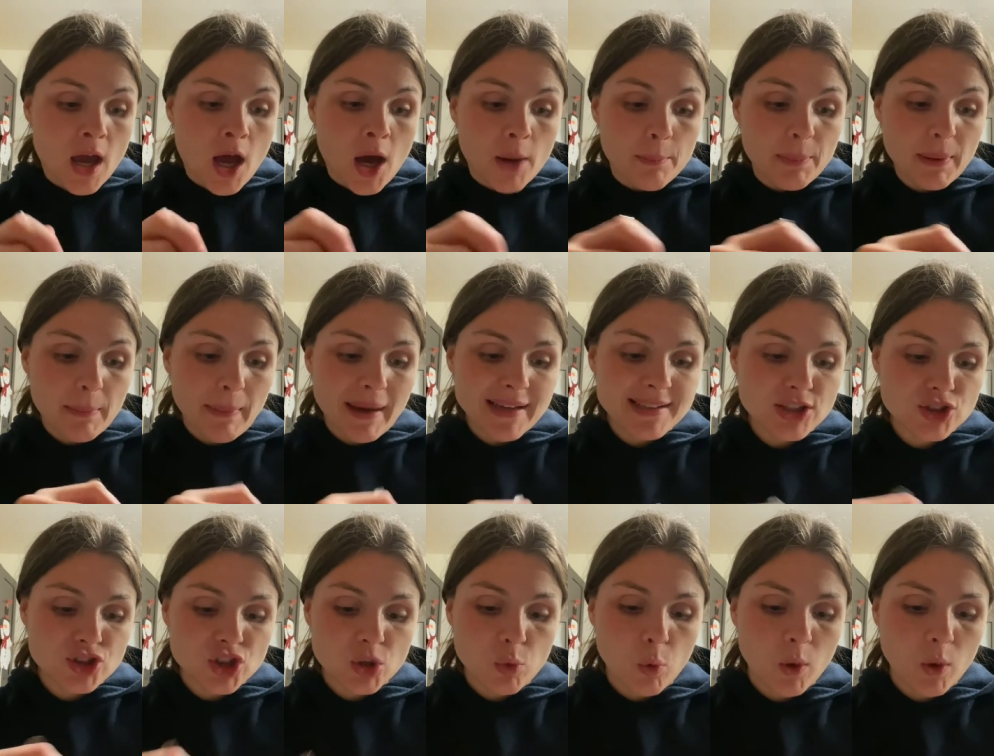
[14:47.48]
But my
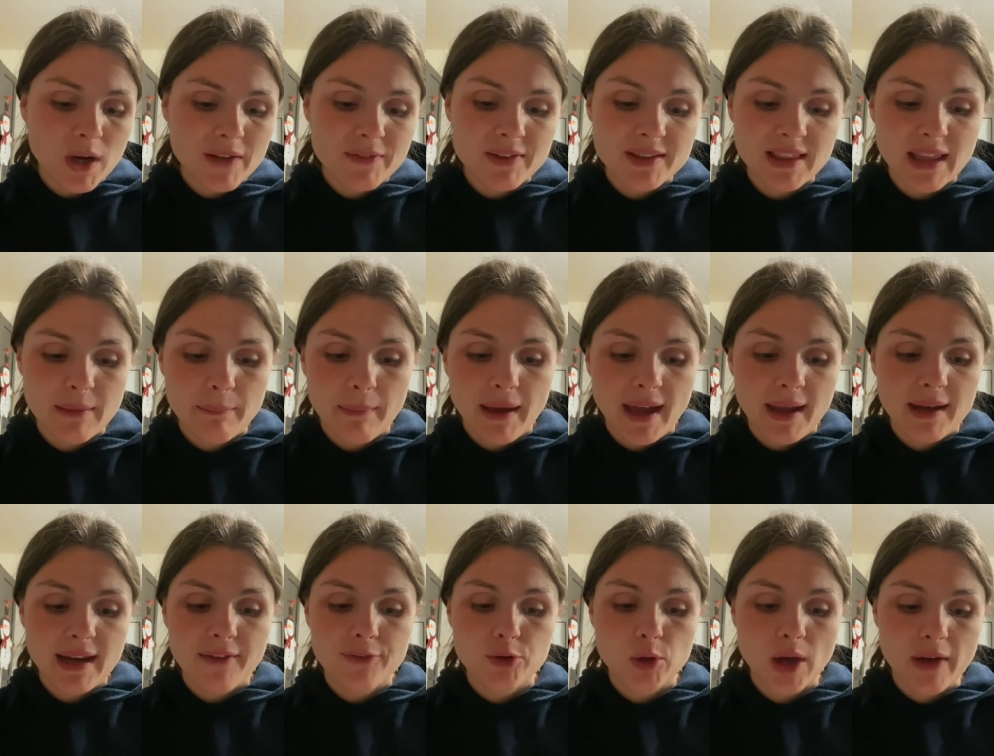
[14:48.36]
sister won't even let my
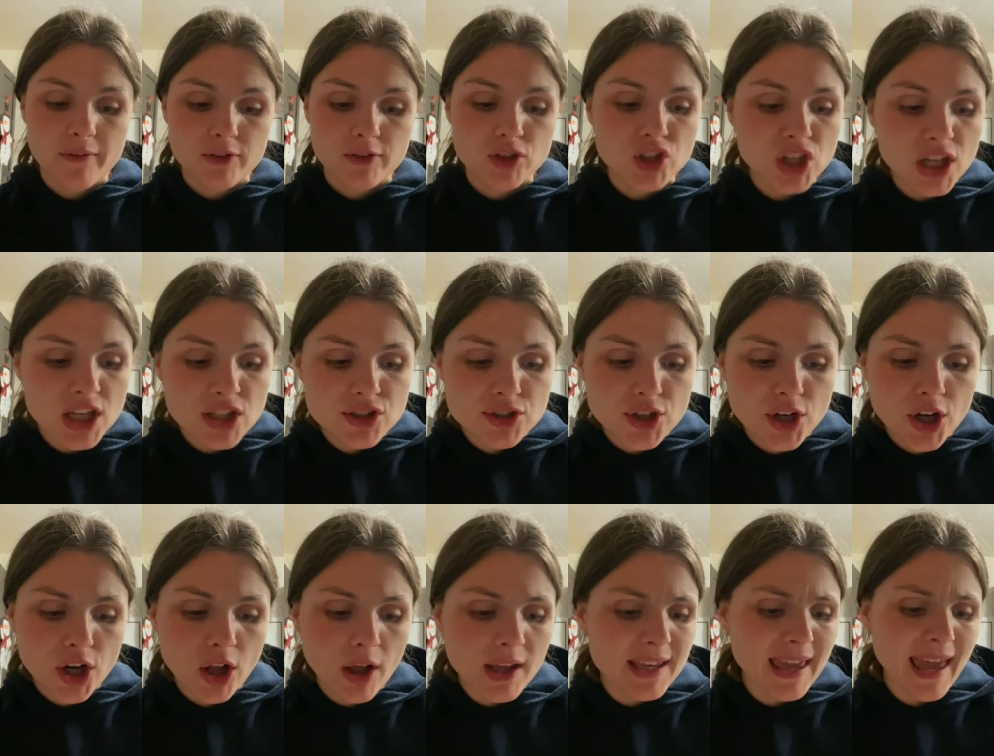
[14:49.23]
nephew have a cheese
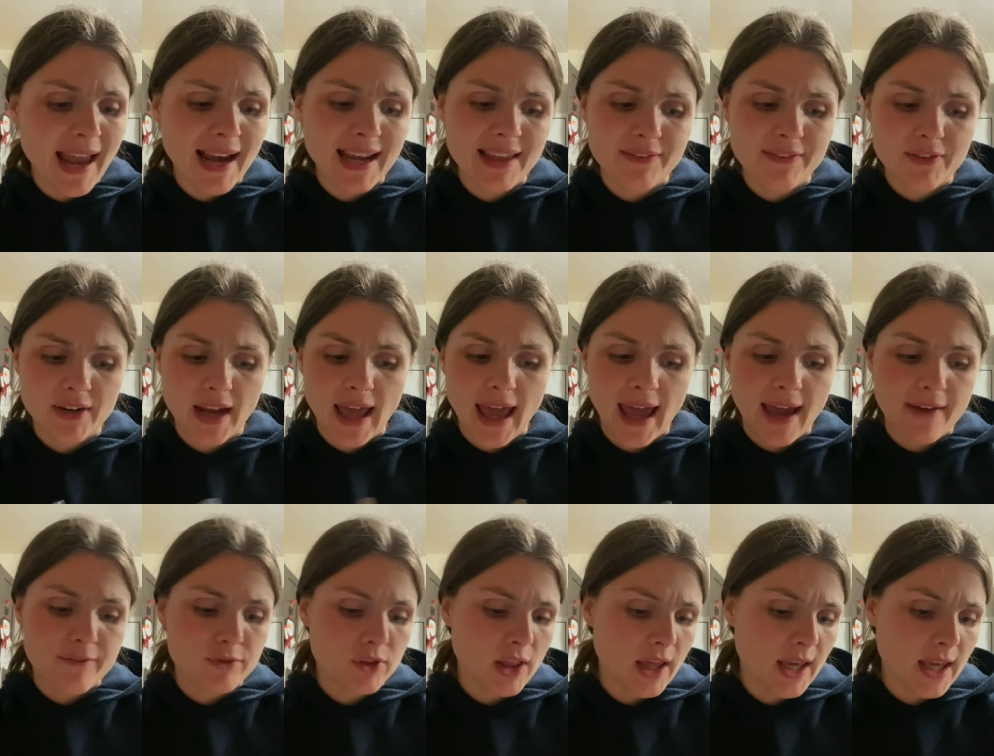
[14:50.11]
curl. He can't even
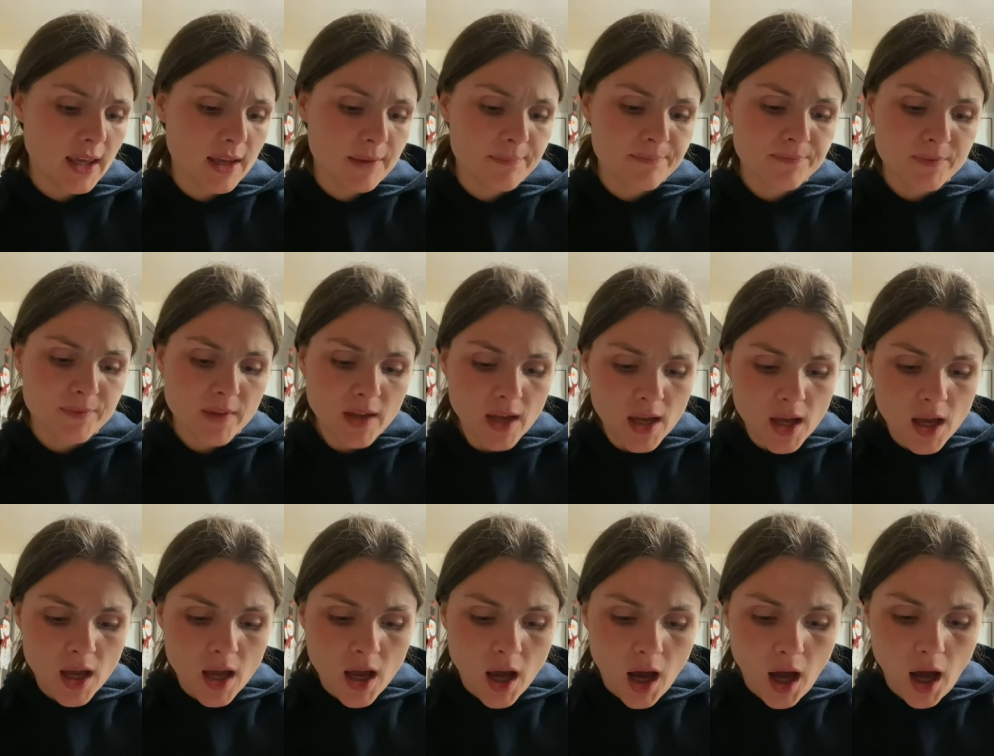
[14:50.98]
have like
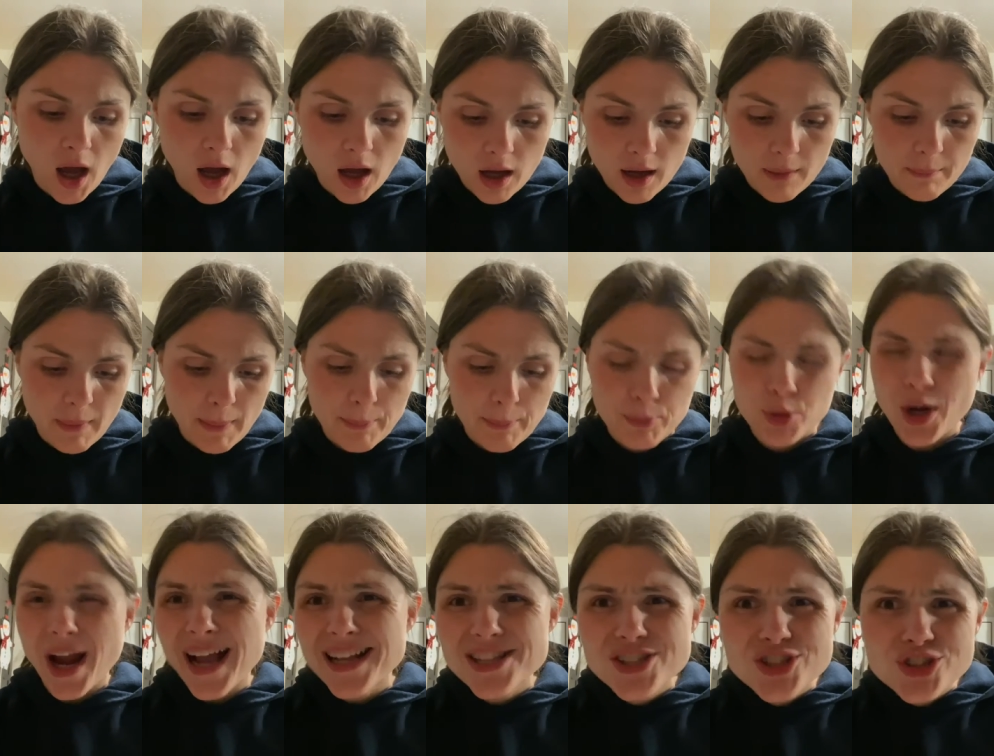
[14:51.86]
um, a
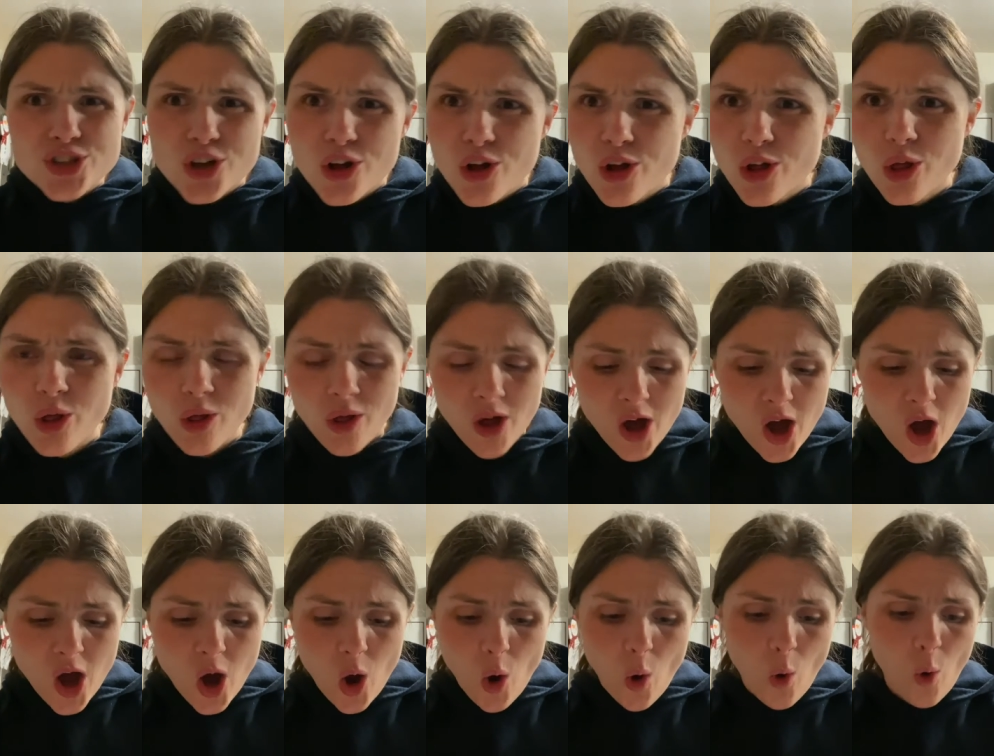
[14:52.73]
pretzel
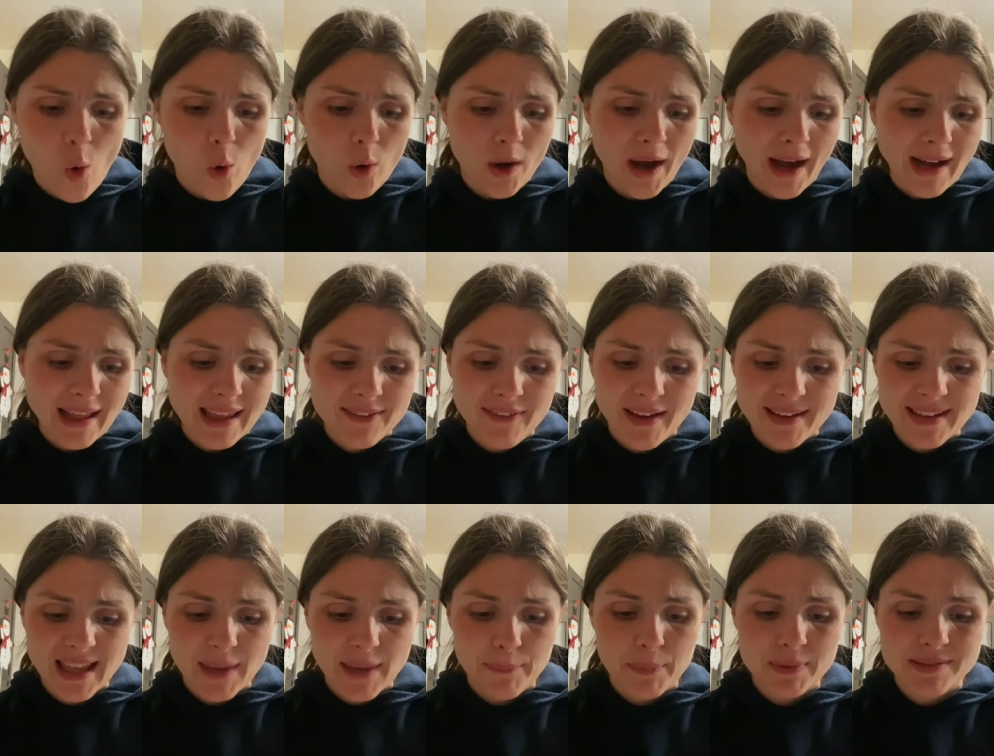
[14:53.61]
or any of
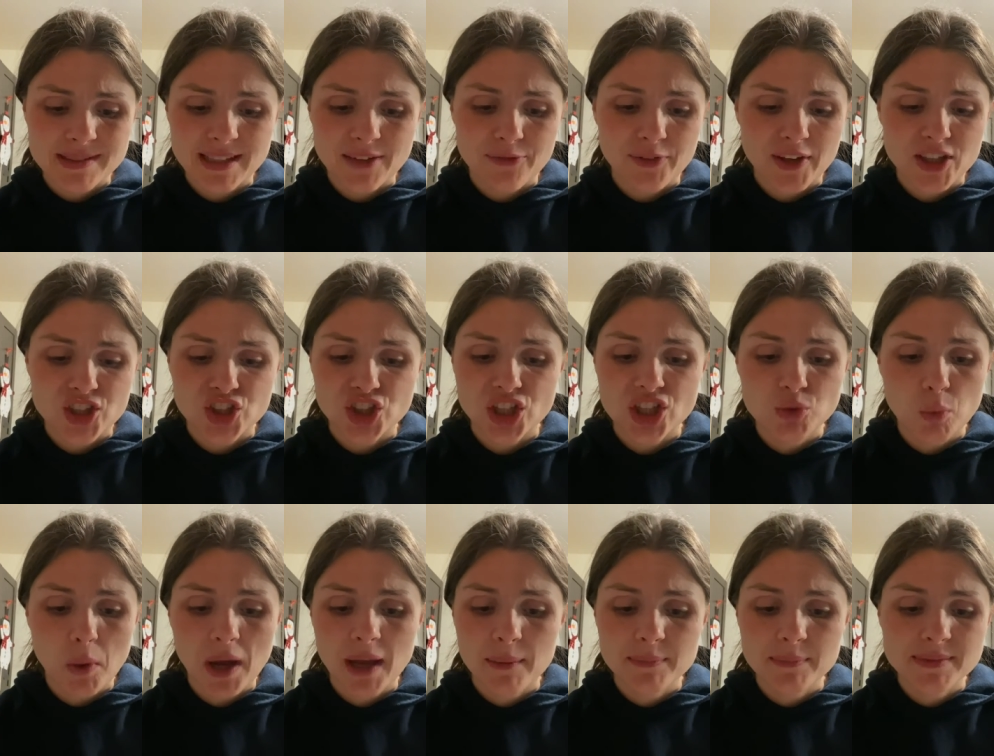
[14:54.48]
that type of stuff. Like she
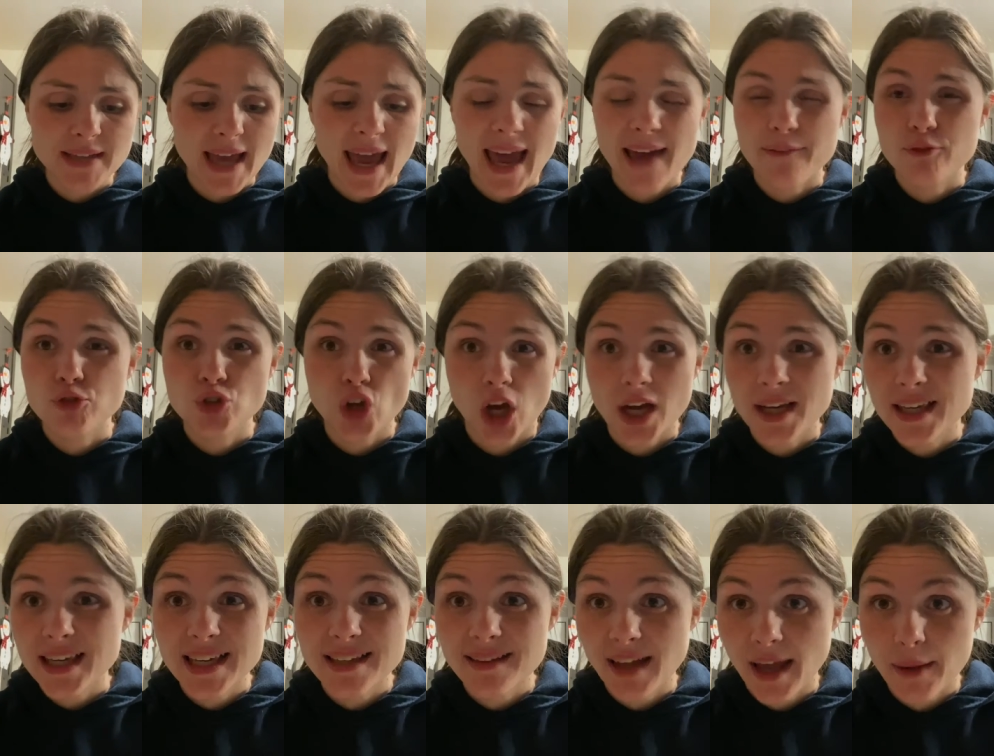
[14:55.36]
doesn't want him to have
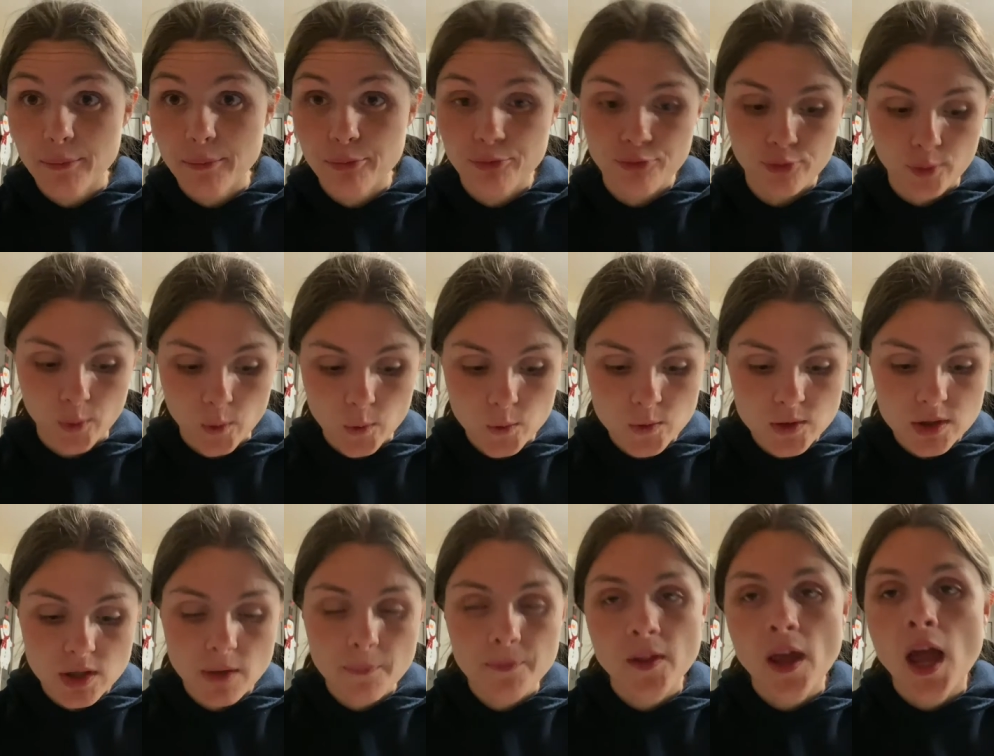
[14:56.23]
junky type foods.